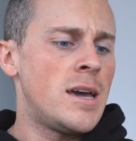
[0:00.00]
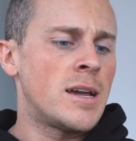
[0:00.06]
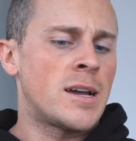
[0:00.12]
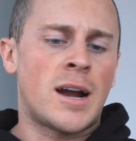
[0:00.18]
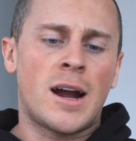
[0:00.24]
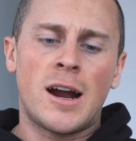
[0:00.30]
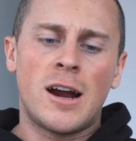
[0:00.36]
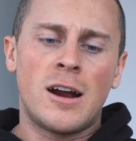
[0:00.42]

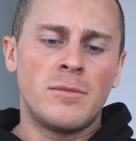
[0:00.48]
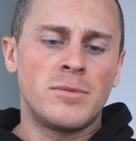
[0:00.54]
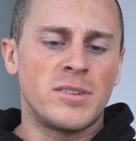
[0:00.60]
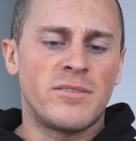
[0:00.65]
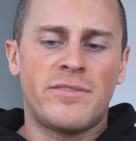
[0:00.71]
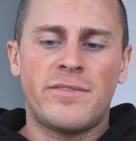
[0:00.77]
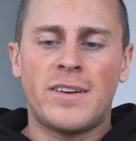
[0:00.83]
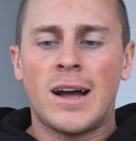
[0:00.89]

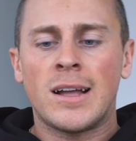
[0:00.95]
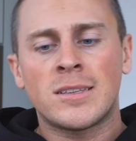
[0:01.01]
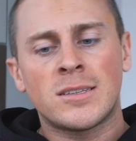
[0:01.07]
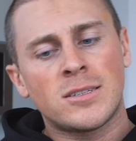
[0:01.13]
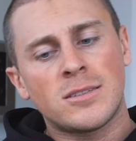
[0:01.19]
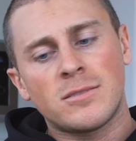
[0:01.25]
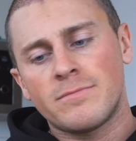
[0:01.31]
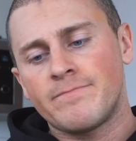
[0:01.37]
Carbs and
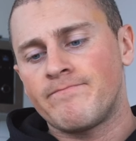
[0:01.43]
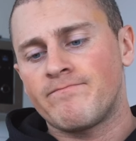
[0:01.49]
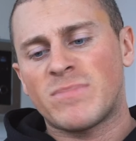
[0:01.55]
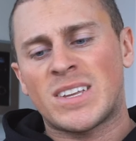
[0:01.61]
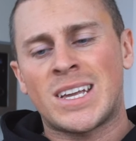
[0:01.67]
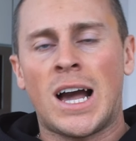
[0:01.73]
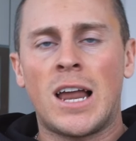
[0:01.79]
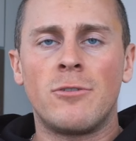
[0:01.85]
fats,
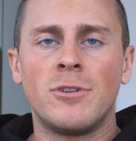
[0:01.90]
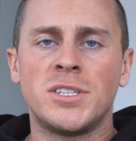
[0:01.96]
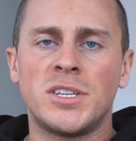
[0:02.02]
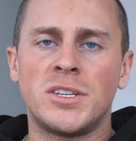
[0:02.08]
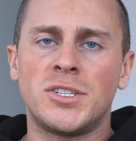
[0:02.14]
calories